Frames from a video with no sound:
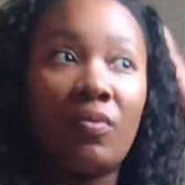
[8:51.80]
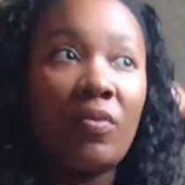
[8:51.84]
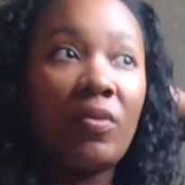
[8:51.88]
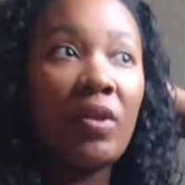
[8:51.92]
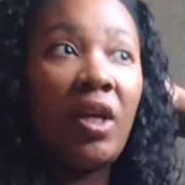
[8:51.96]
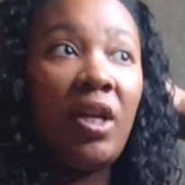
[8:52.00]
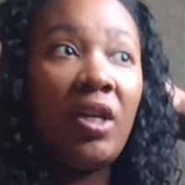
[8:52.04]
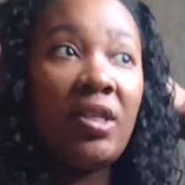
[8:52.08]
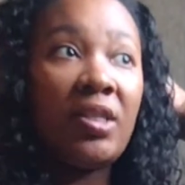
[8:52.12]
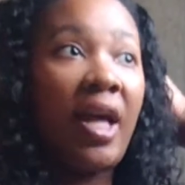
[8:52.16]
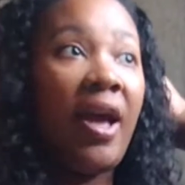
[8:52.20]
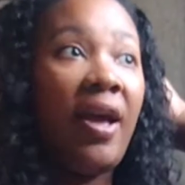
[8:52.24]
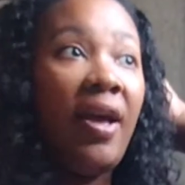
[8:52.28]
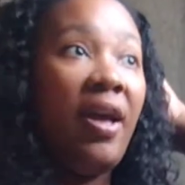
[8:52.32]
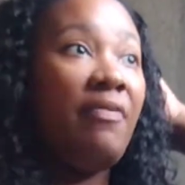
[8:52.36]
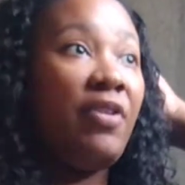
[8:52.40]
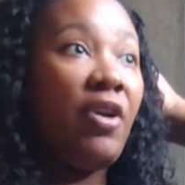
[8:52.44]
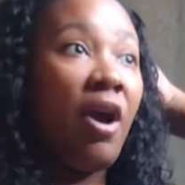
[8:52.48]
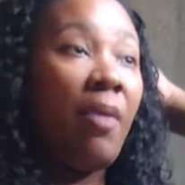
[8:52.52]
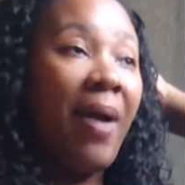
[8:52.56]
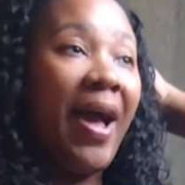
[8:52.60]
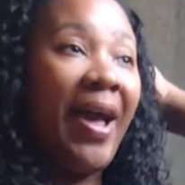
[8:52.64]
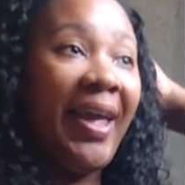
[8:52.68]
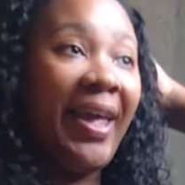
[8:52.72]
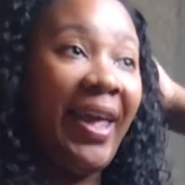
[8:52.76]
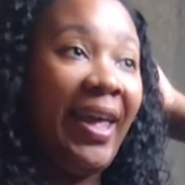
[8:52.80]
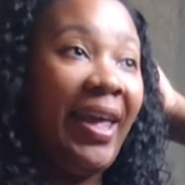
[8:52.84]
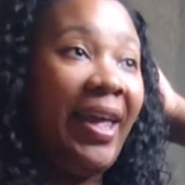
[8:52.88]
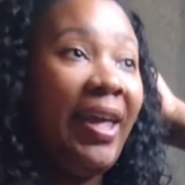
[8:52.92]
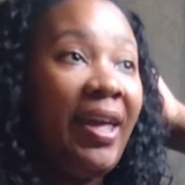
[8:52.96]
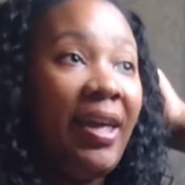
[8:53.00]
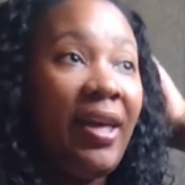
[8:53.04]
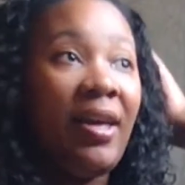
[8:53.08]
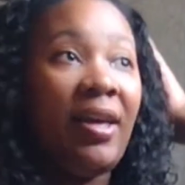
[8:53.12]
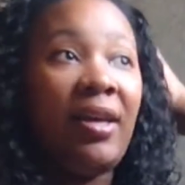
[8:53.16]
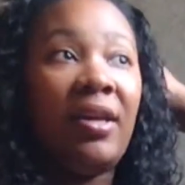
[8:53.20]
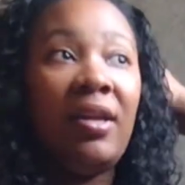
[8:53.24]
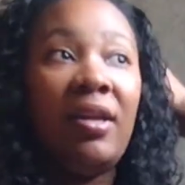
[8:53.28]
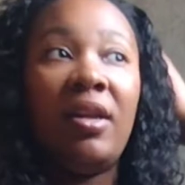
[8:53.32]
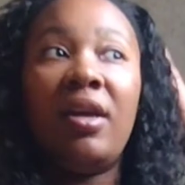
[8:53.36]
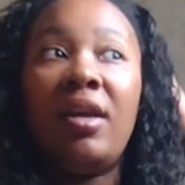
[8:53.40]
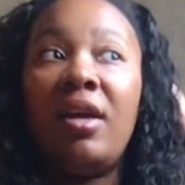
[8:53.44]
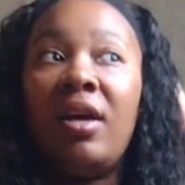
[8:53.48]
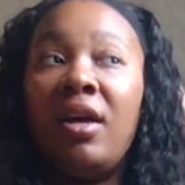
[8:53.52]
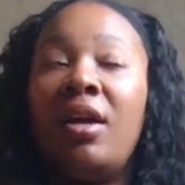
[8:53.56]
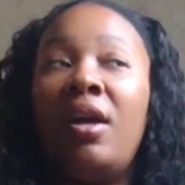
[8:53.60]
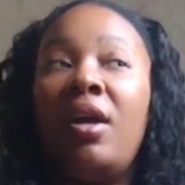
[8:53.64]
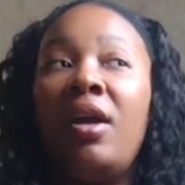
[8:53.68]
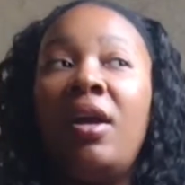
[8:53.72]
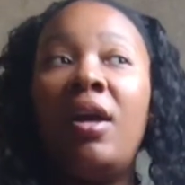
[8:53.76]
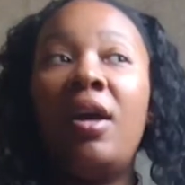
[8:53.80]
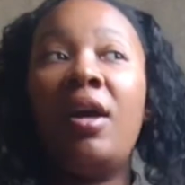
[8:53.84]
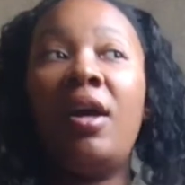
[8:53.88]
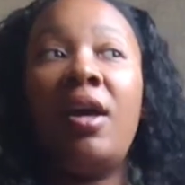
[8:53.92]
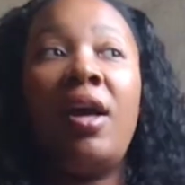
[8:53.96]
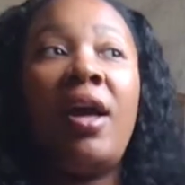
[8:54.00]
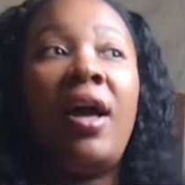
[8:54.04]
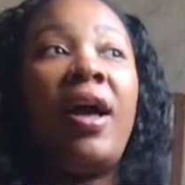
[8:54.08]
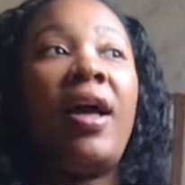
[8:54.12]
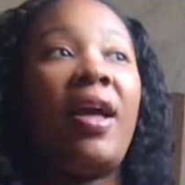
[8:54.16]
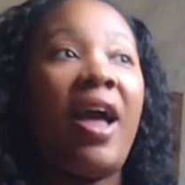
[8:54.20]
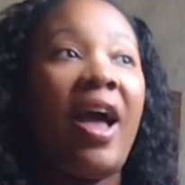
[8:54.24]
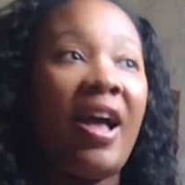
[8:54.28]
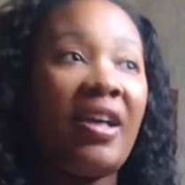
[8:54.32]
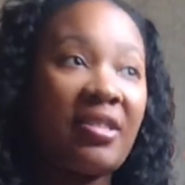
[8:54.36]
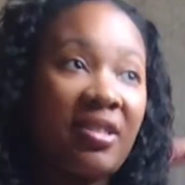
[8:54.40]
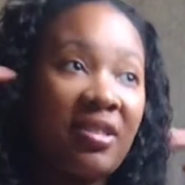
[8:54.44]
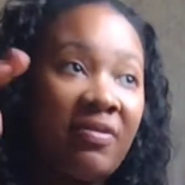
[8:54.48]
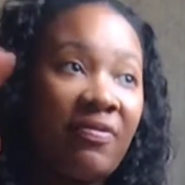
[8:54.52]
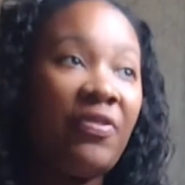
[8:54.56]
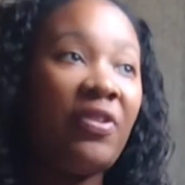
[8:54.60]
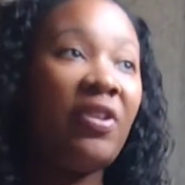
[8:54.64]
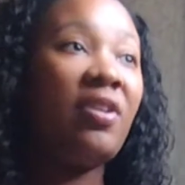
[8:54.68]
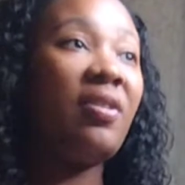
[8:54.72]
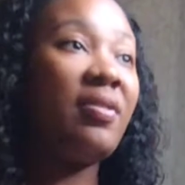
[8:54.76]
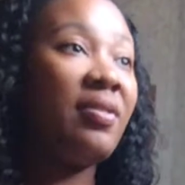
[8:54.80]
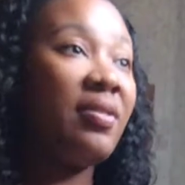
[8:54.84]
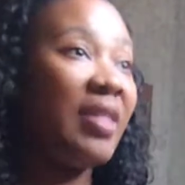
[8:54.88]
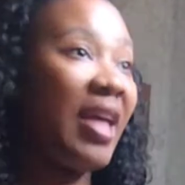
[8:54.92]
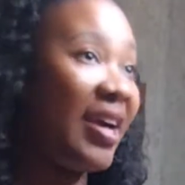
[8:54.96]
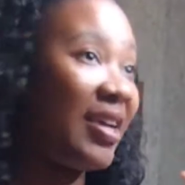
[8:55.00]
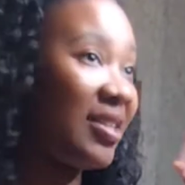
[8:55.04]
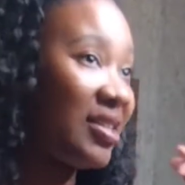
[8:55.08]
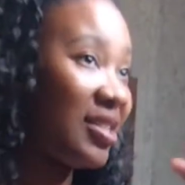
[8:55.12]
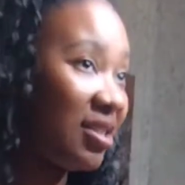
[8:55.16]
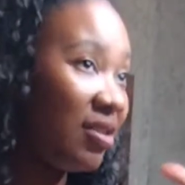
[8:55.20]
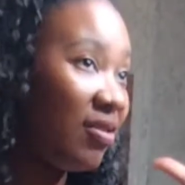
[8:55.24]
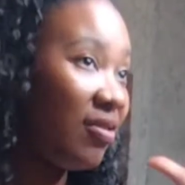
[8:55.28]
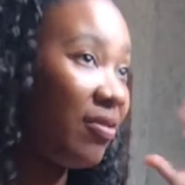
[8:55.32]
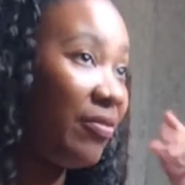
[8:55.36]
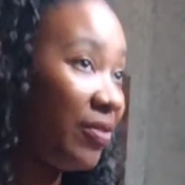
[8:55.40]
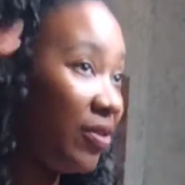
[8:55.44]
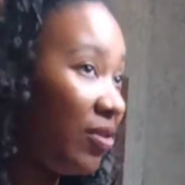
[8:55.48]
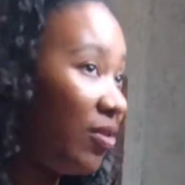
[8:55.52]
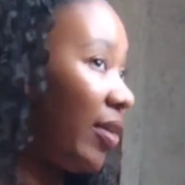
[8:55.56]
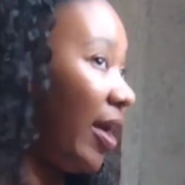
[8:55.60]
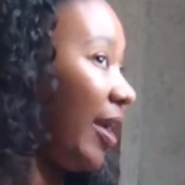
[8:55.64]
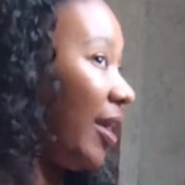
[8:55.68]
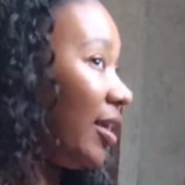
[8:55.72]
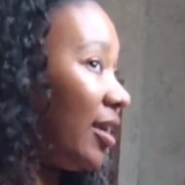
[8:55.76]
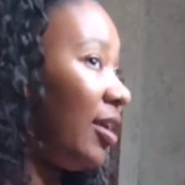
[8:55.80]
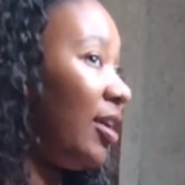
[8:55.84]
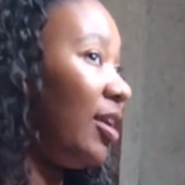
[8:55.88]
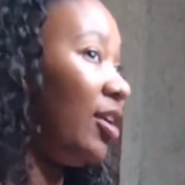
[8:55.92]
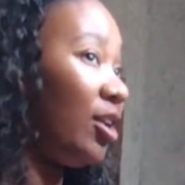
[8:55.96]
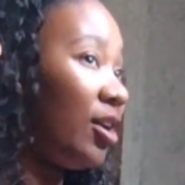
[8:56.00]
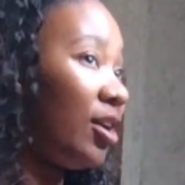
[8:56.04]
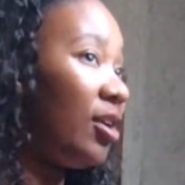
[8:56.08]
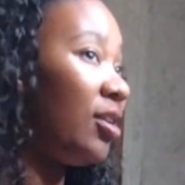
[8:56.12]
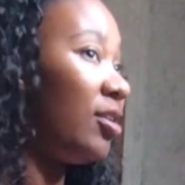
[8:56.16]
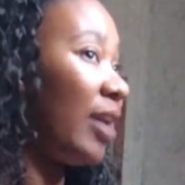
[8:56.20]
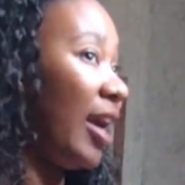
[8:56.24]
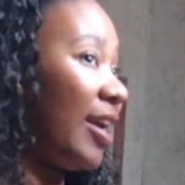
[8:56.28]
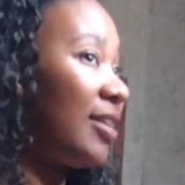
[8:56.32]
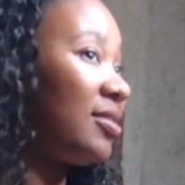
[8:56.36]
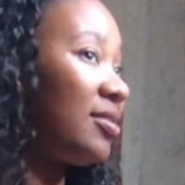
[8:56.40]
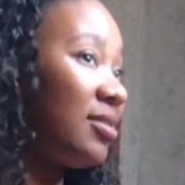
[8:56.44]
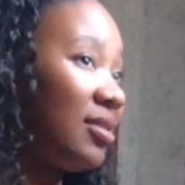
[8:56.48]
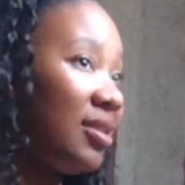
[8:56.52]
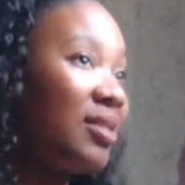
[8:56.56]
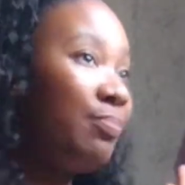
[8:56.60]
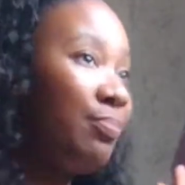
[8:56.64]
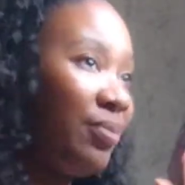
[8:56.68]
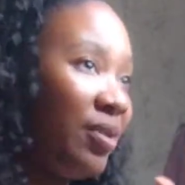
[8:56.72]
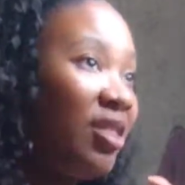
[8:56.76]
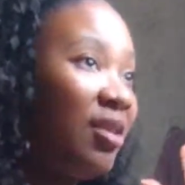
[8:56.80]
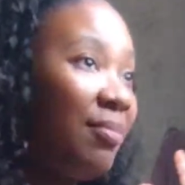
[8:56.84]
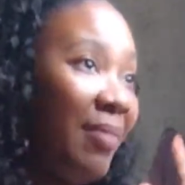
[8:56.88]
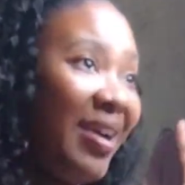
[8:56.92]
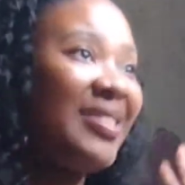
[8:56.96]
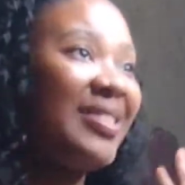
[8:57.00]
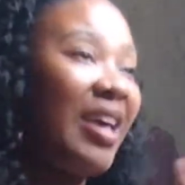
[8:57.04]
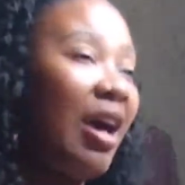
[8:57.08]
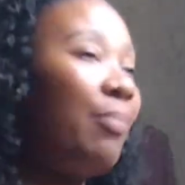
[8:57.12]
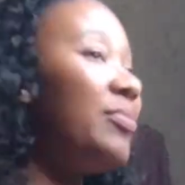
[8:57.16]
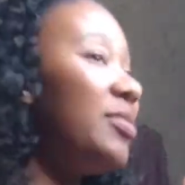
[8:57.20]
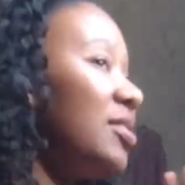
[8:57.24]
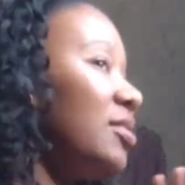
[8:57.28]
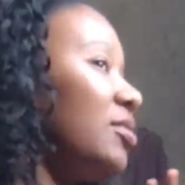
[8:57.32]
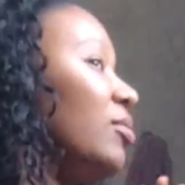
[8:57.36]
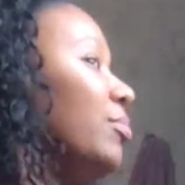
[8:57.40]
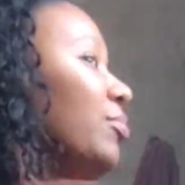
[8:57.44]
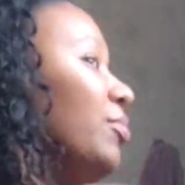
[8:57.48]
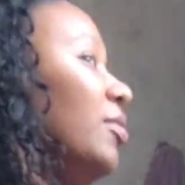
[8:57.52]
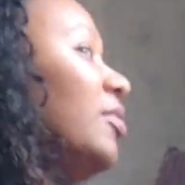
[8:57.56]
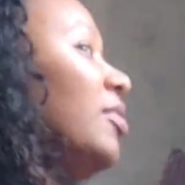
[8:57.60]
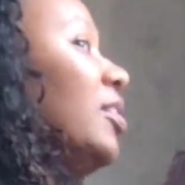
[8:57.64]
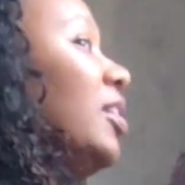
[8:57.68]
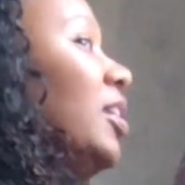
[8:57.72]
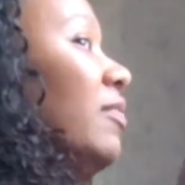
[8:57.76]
It's not heavy on my head. I can still feel like air. It's breathing. My scalp is still breathing